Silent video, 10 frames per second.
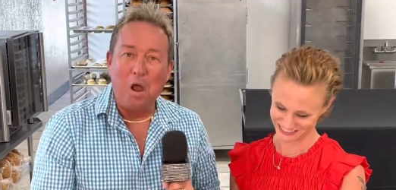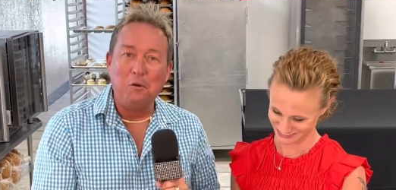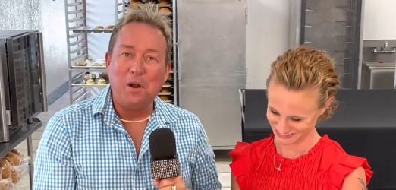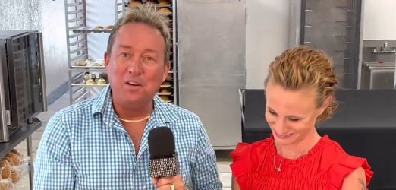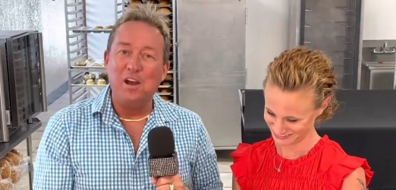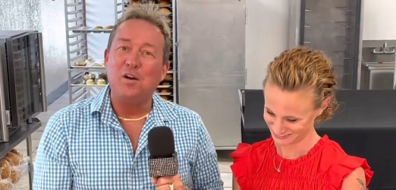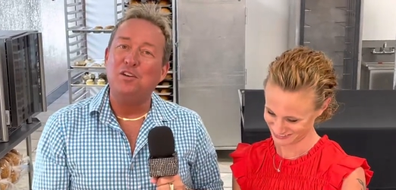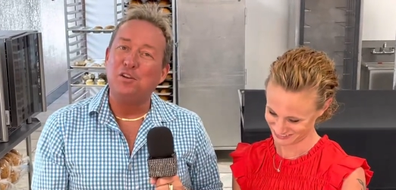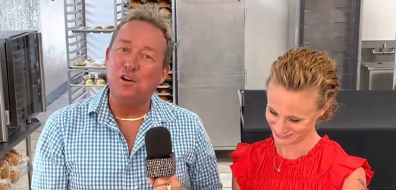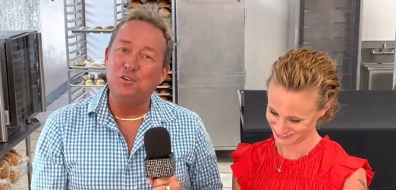Speaker 1: All right, now
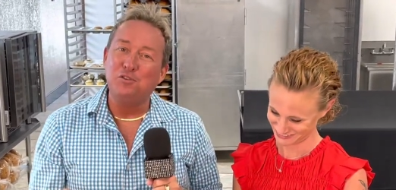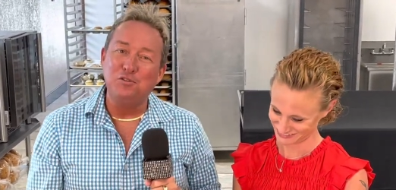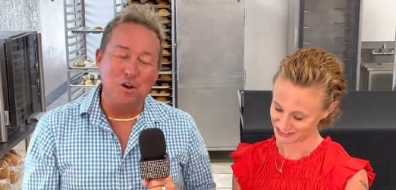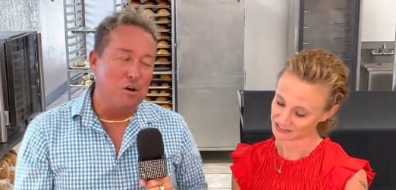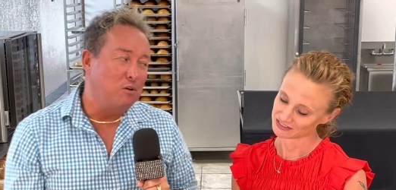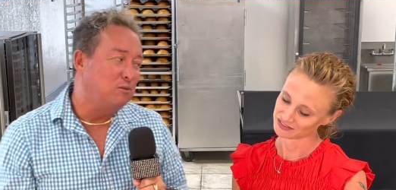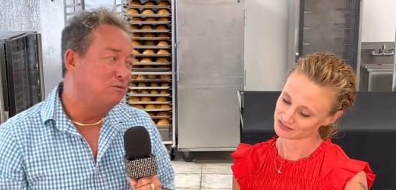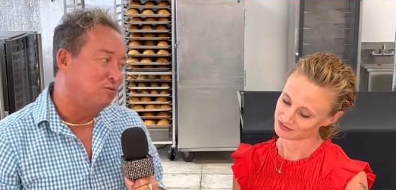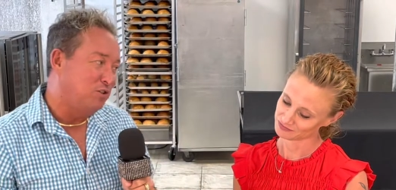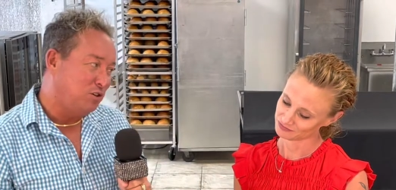I know you're
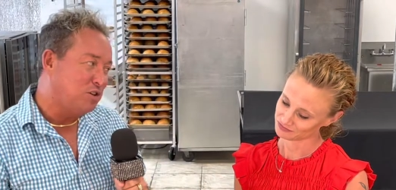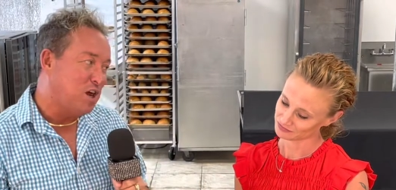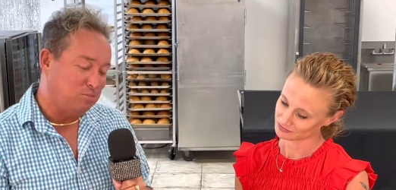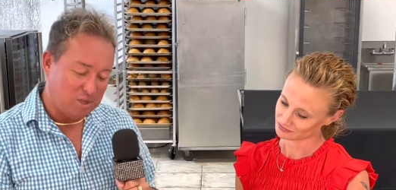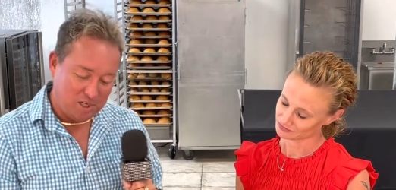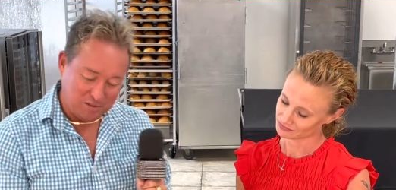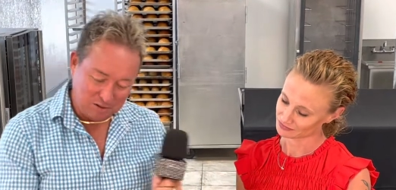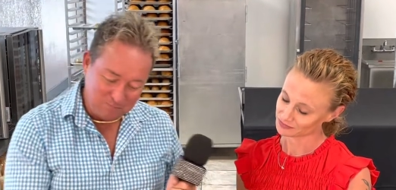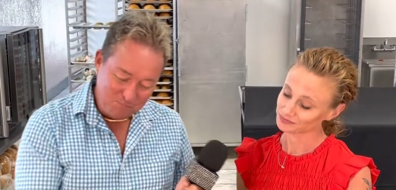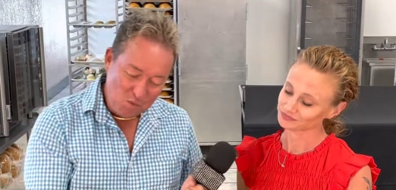known for your
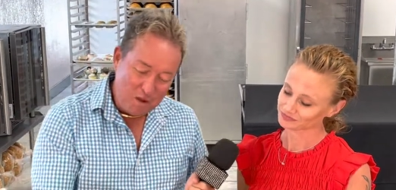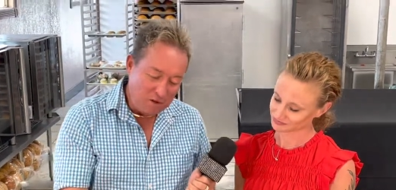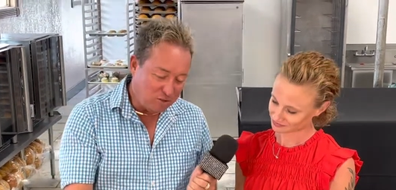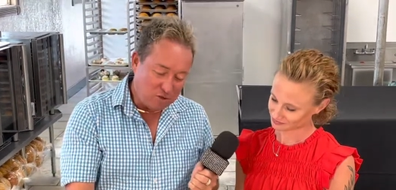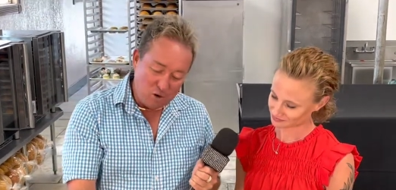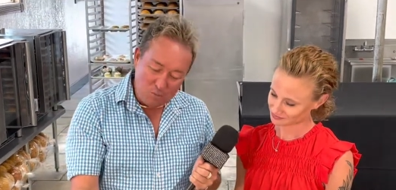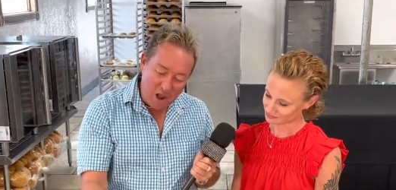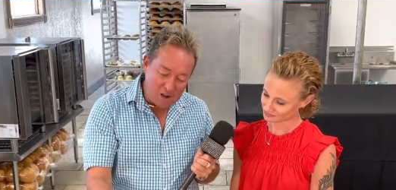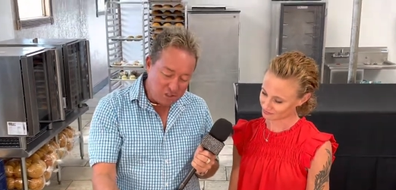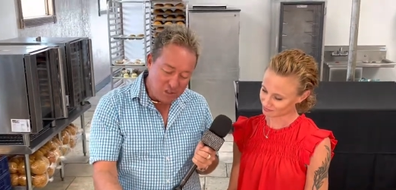cupcakes. Let's go
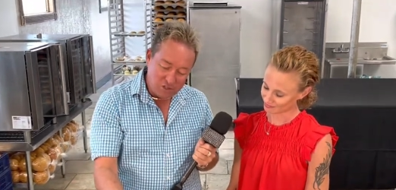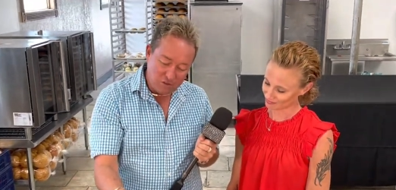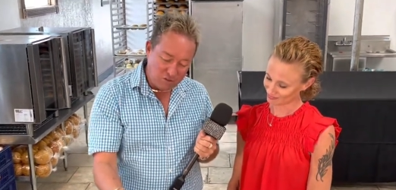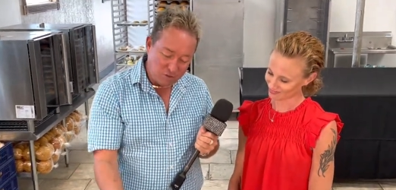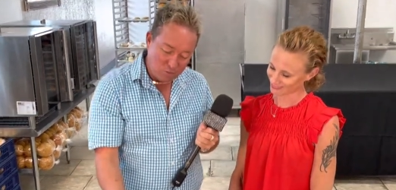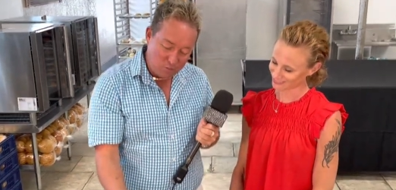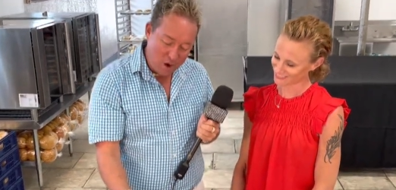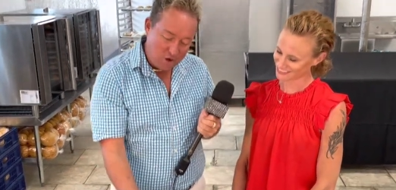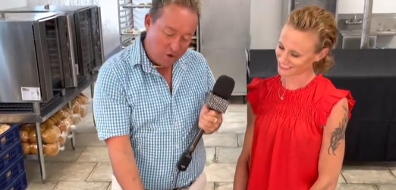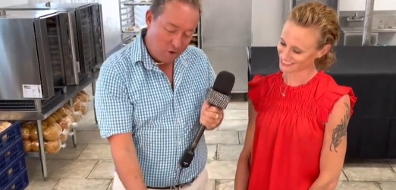right here to this one
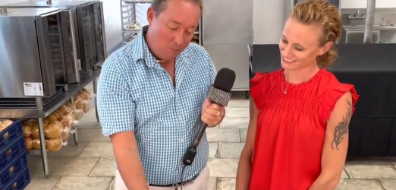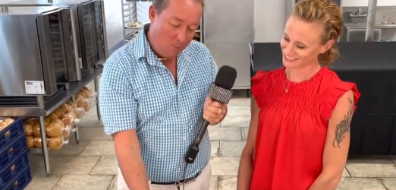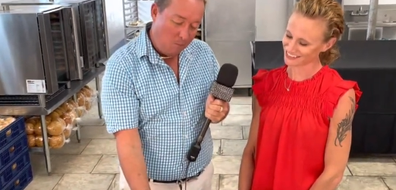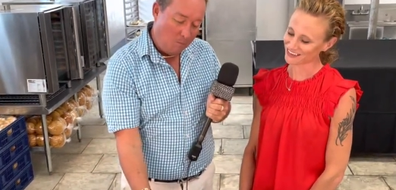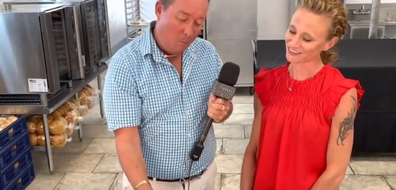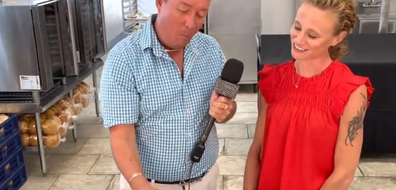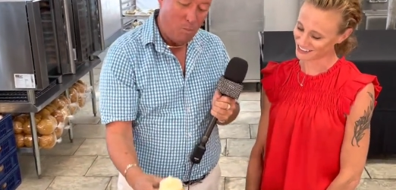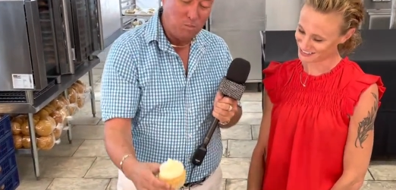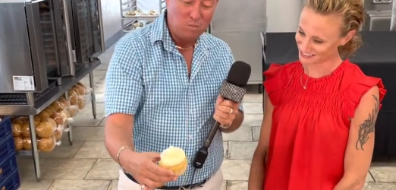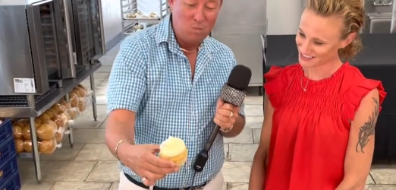right here.
Speaker 2: Okay.
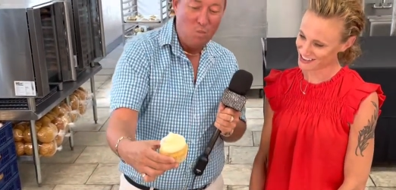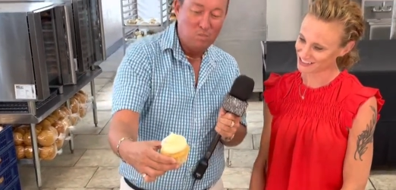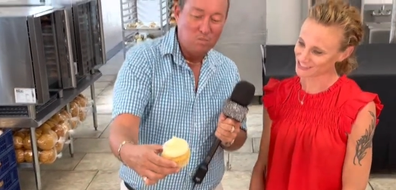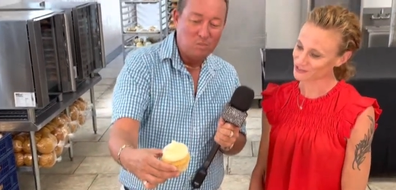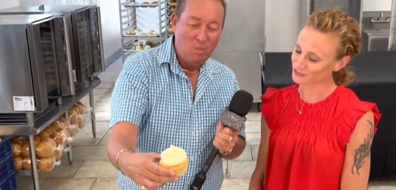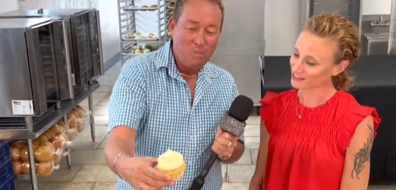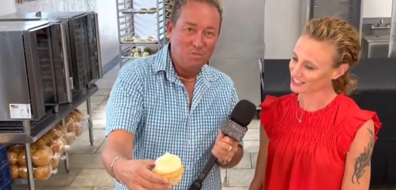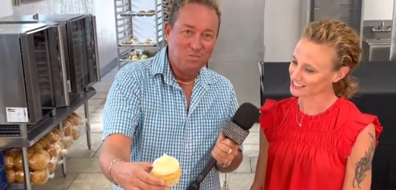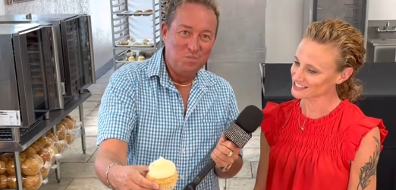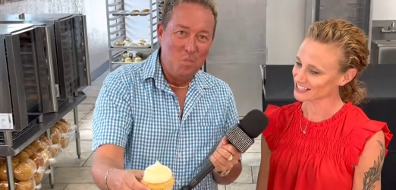So
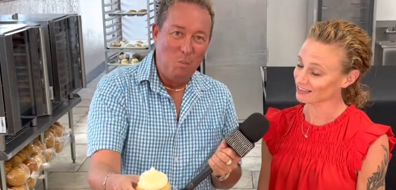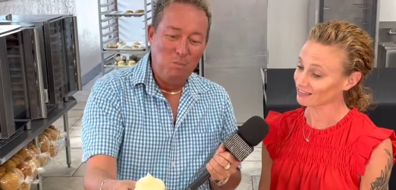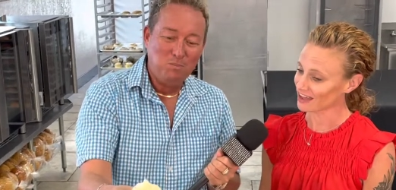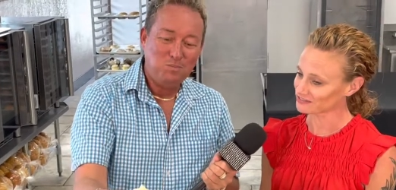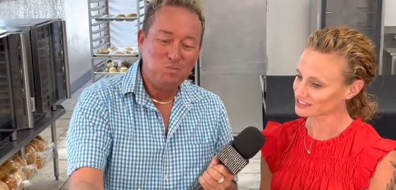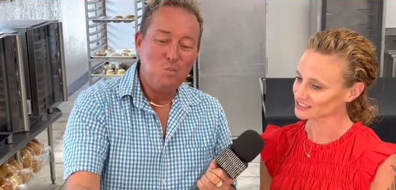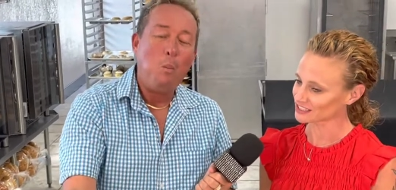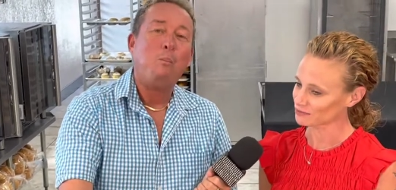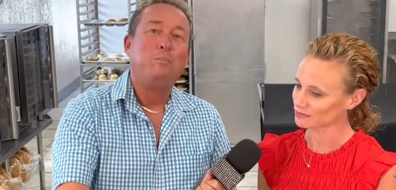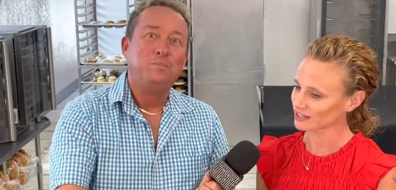that is a lavender
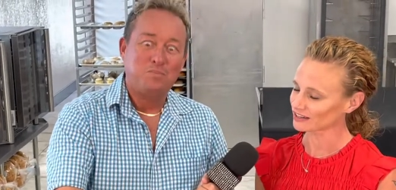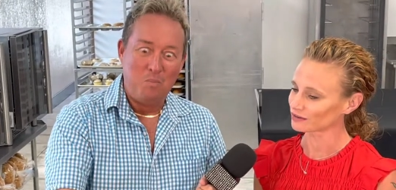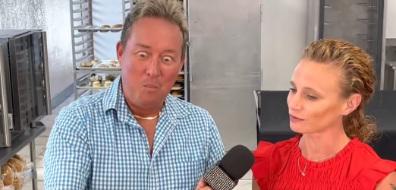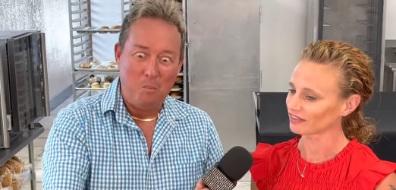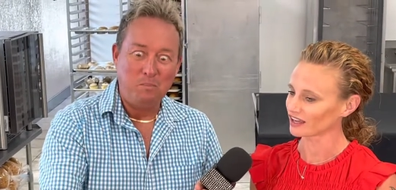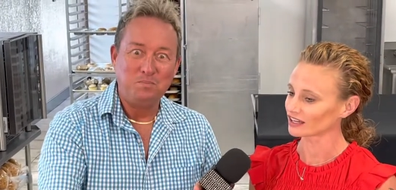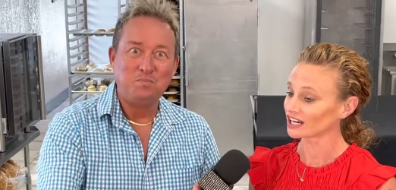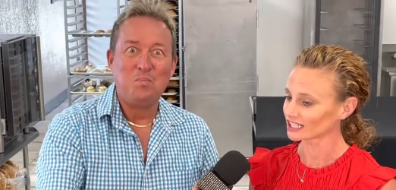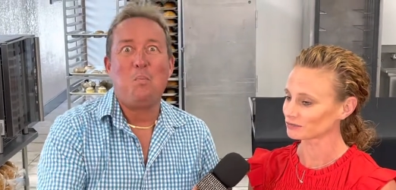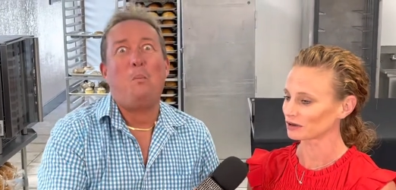cupcake with a
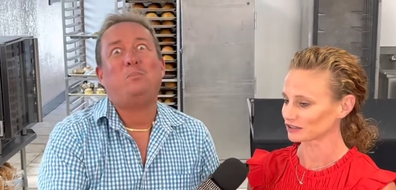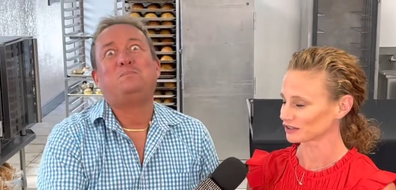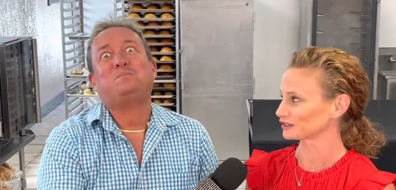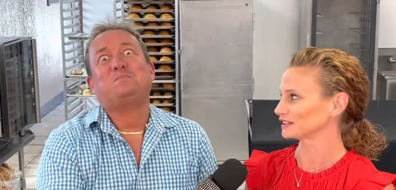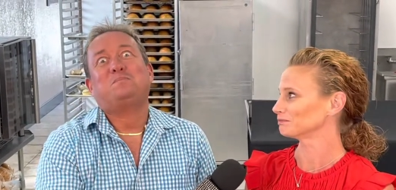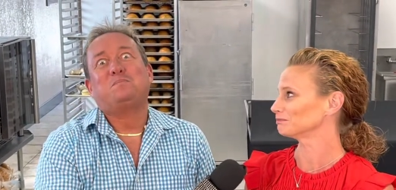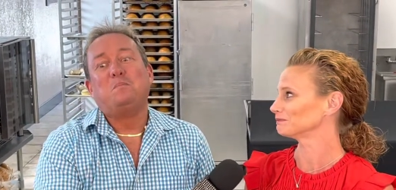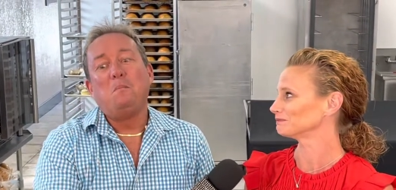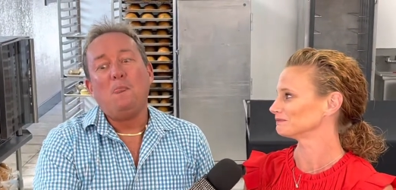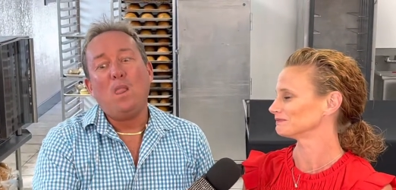honey buttercream.
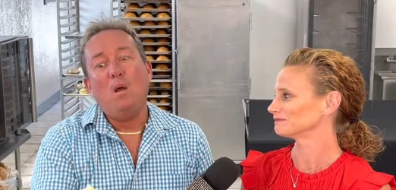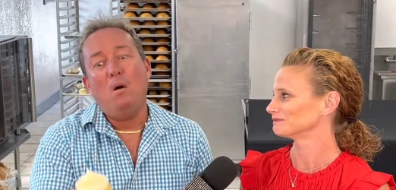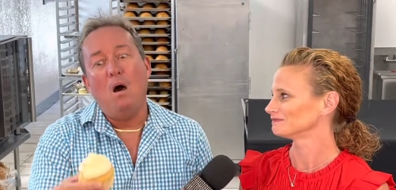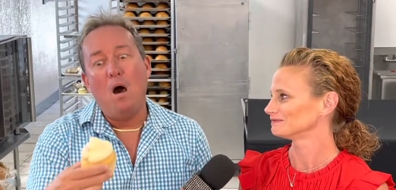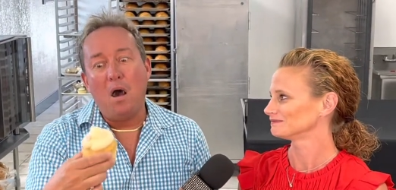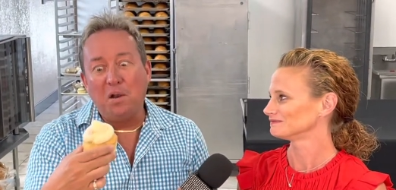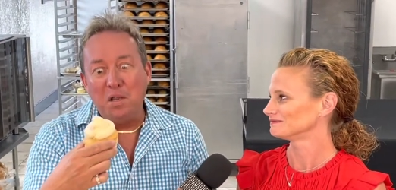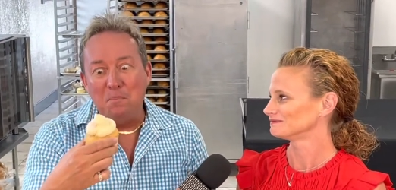
Speaker 1: Honey